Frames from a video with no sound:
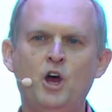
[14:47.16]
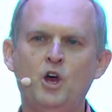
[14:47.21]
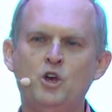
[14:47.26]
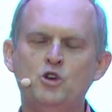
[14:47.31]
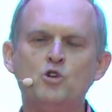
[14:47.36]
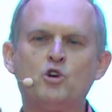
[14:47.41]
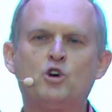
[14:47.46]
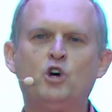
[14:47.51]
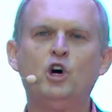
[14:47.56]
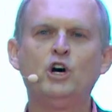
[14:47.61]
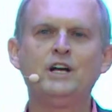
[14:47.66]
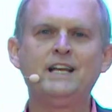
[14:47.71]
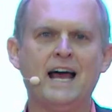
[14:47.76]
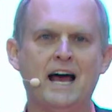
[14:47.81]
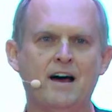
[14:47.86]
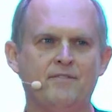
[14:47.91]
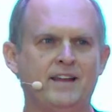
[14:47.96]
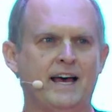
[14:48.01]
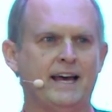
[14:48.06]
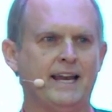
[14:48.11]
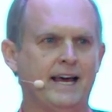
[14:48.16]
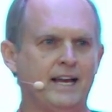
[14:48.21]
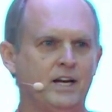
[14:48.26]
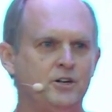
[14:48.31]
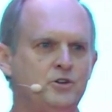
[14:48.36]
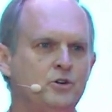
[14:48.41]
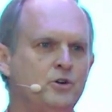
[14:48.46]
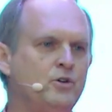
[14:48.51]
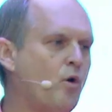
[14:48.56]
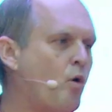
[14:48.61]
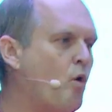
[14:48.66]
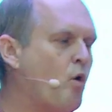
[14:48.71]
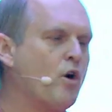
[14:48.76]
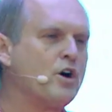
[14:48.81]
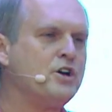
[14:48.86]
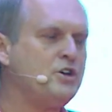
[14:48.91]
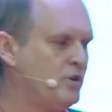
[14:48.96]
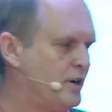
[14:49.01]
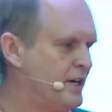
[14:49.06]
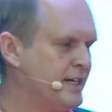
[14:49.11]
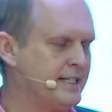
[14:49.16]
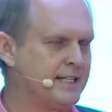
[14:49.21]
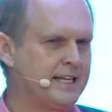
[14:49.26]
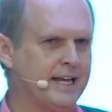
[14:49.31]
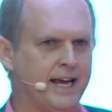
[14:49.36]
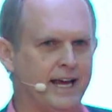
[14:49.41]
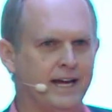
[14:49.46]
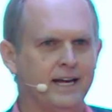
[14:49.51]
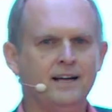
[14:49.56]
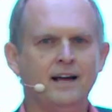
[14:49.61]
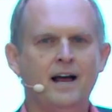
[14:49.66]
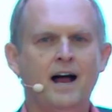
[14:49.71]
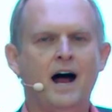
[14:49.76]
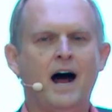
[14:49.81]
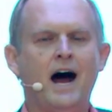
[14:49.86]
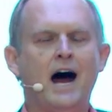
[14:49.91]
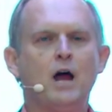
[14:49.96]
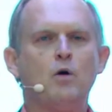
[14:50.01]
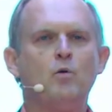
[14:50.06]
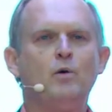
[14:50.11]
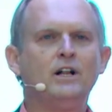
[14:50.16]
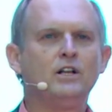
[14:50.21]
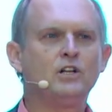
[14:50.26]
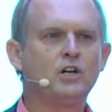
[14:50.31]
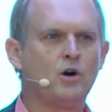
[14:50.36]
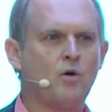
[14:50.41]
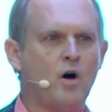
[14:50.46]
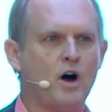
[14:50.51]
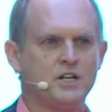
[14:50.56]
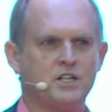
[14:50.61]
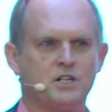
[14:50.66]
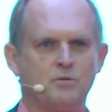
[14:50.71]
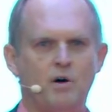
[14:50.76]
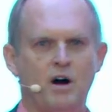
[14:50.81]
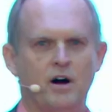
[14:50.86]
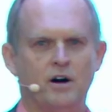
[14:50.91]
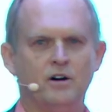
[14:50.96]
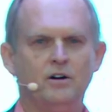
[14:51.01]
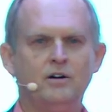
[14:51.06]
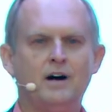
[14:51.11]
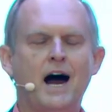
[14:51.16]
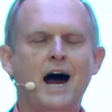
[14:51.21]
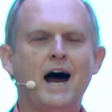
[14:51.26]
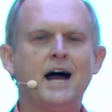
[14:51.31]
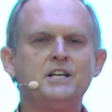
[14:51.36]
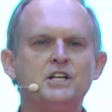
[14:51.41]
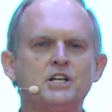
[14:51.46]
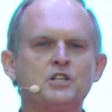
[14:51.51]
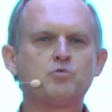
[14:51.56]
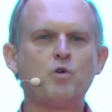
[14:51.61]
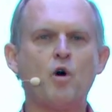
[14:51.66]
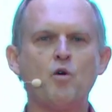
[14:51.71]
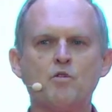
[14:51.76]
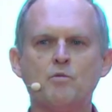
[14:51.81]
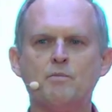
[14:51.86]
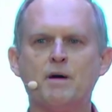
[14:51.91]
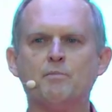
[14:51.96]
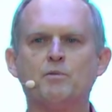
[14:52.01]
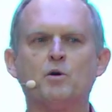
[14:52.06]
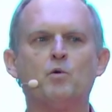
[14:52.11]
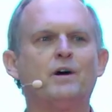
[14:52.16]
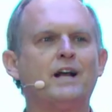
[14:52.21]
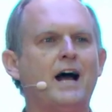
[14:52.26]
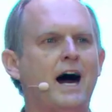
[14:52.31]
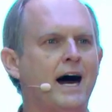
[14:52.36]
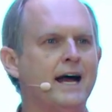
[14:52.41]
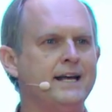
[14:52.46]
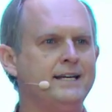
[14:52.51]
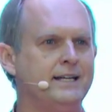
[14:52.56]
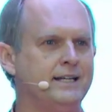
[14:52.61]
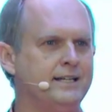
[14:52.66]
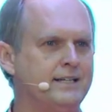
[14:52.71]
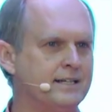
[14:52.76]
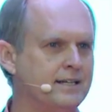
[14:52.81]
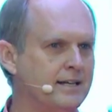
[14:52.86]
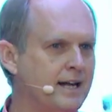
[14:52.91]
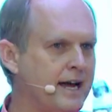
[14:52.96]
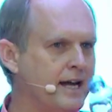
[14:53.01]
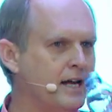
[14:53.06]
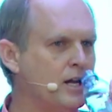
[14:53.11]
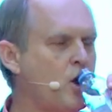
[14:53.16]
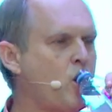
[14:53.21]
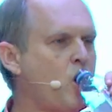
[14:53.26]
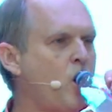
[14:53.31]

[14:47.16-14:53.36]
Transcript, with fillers: You could have that attitude, or you could say, I will go on tomorrow, I just won't remember what I did tonight.